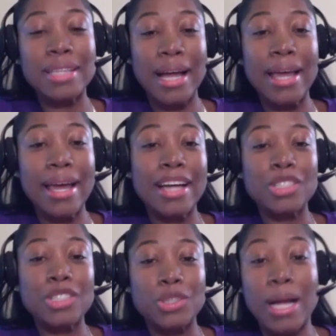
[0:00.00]
I asked
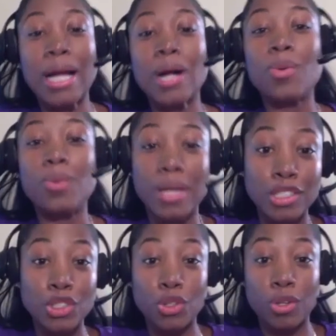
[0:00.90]
you, how was
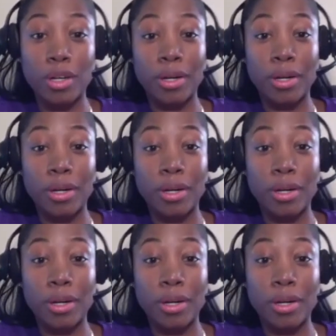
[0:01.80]
your